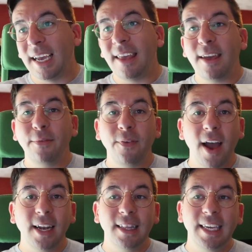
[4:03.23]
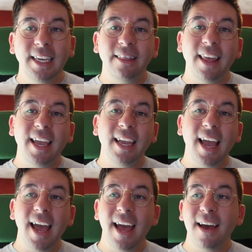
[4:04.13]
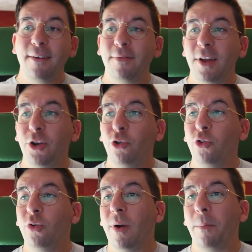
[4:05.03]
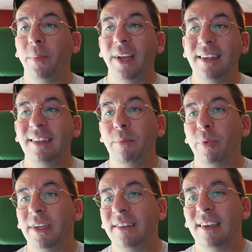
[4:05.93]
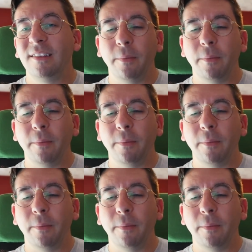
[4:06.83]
And then finally, they have new Disney Princess